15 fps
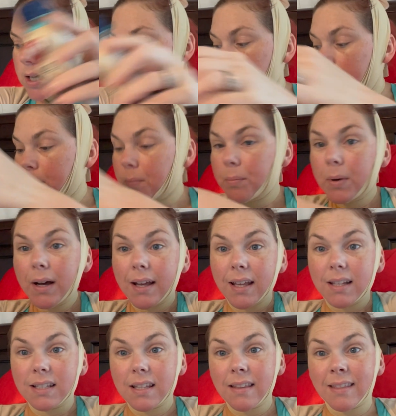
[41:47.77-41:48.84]
Um,
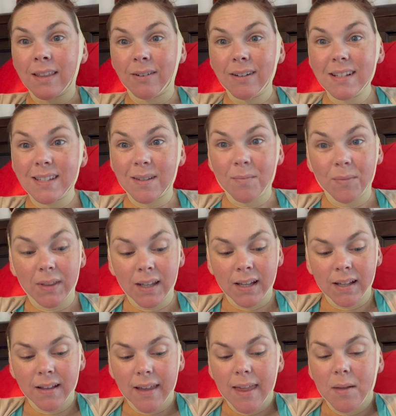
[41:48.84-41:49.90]
but there is
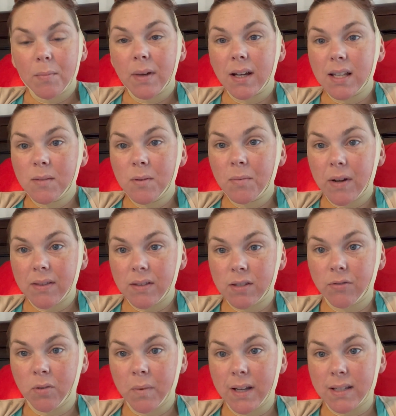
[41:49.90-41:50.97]
something. My husband bought this
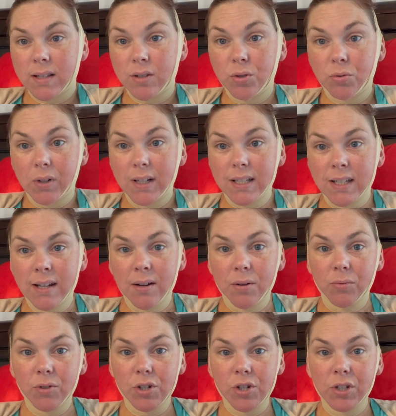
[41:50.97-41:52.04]
for me as a treat. Now,
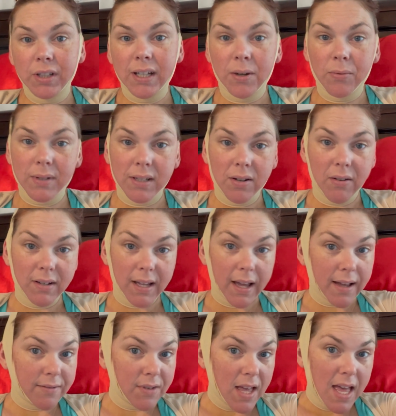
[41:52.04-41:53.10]
originally I wasn't going to have